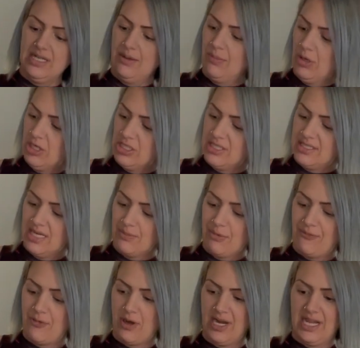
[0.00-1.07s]
in purchasing
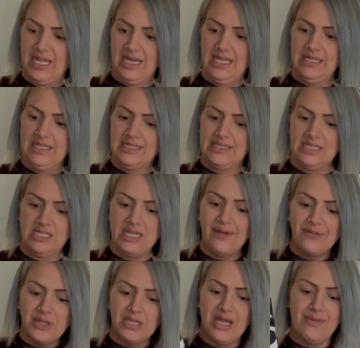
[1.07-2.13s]
before I get it listed,
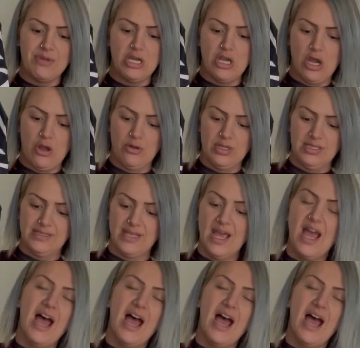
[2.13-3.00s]
definitely let me know because